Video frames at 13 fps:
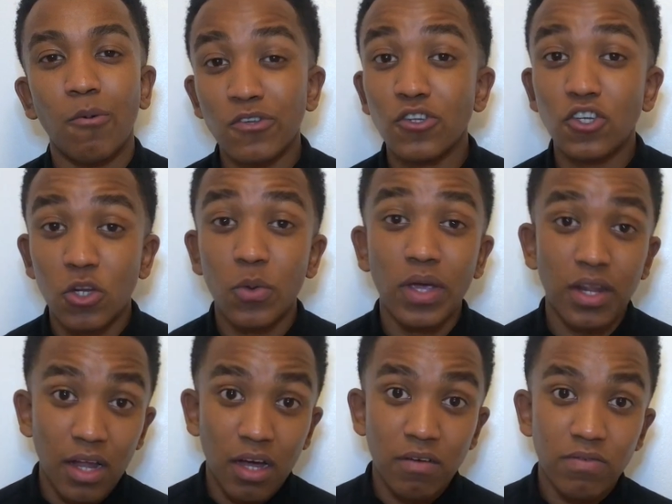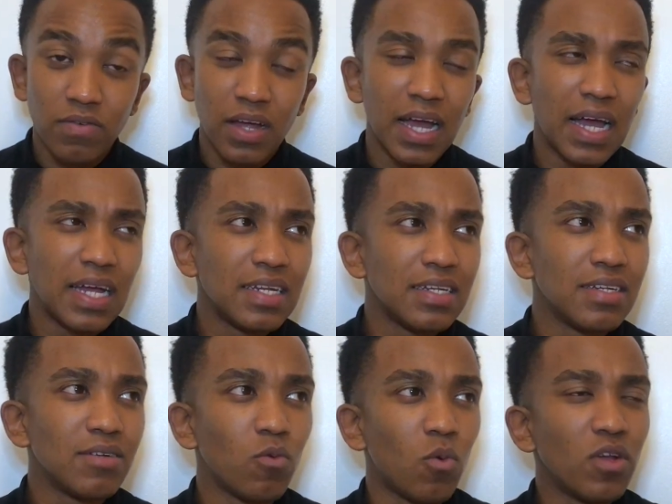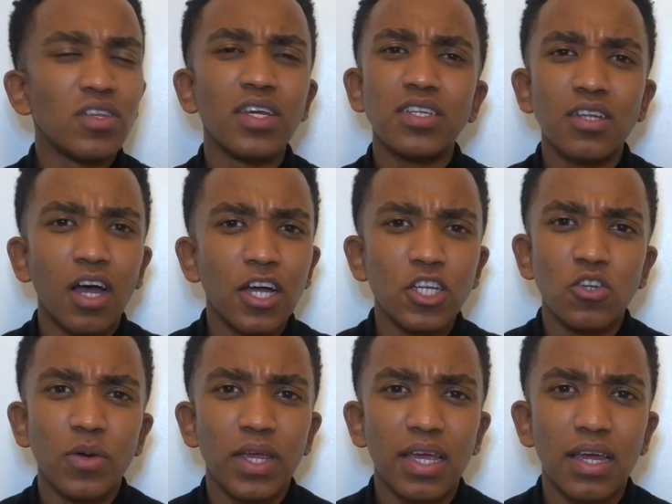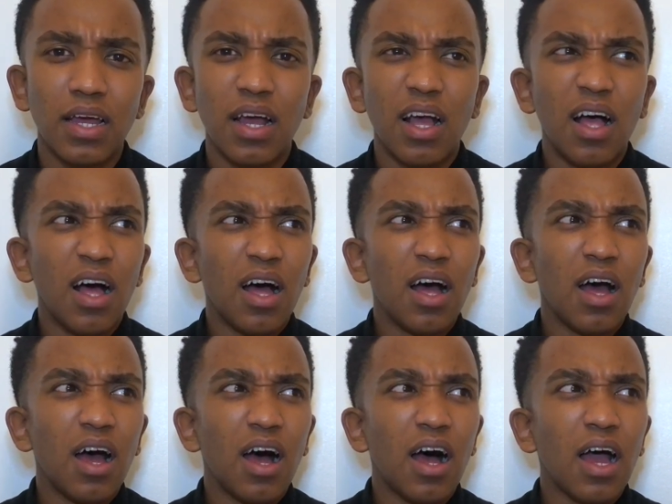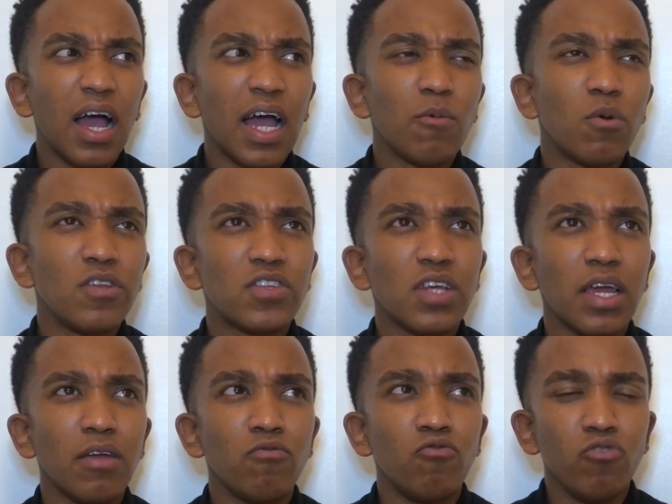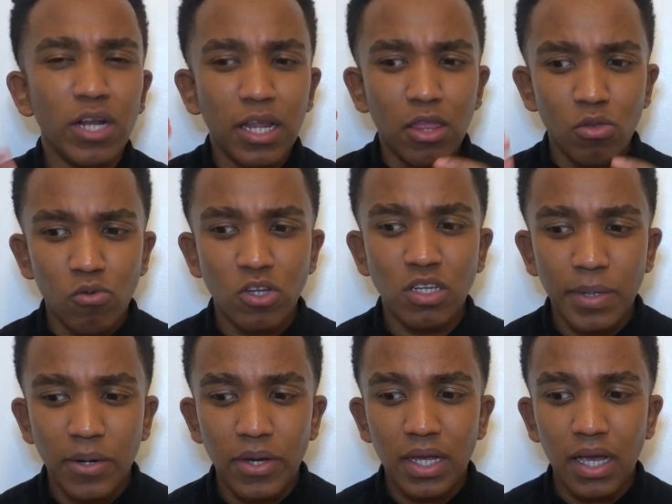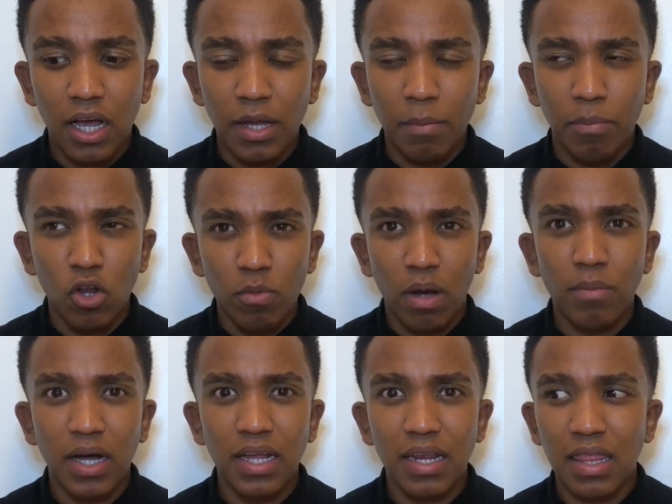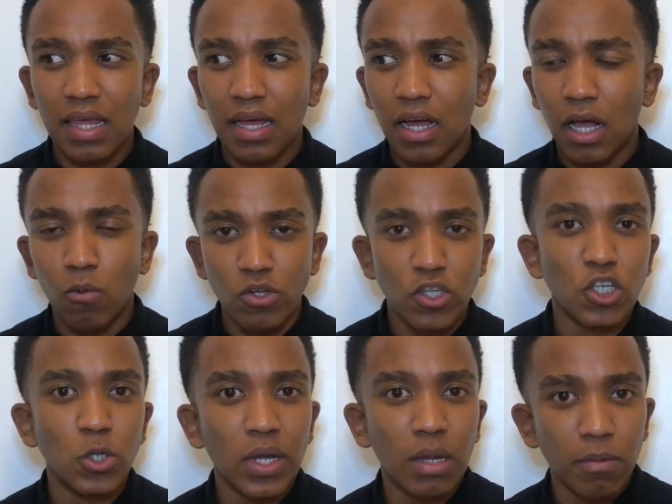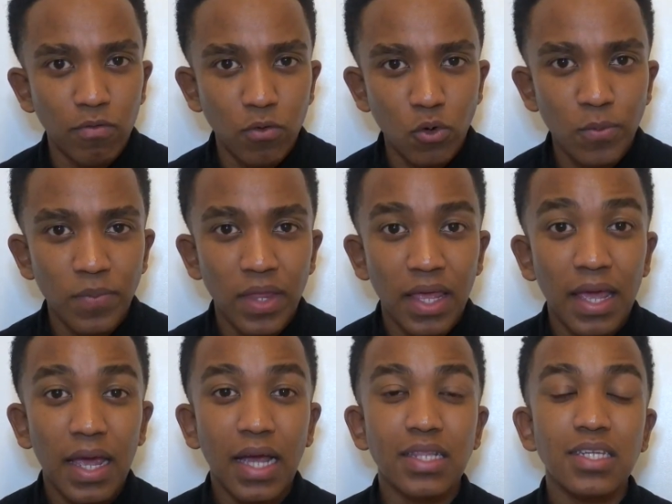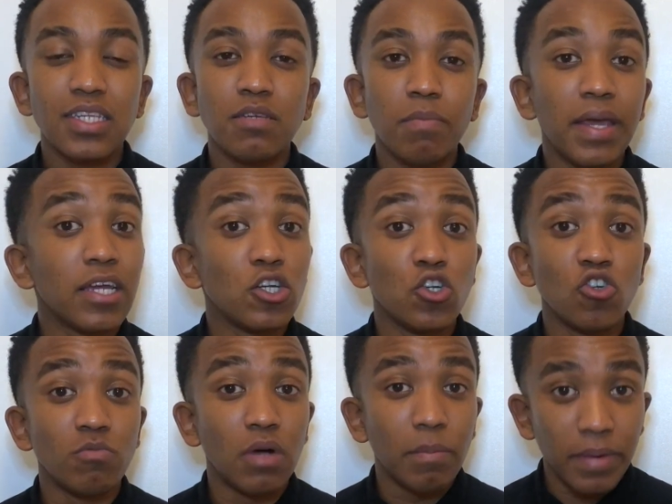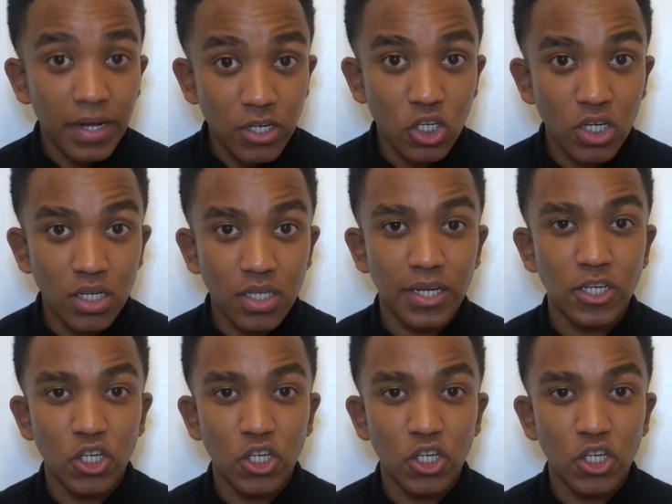wasn't doing enough, and once I started doing it and once I really thought about it, it blew my mind that I wasn't doing it before. And this is making sure my bed sheets are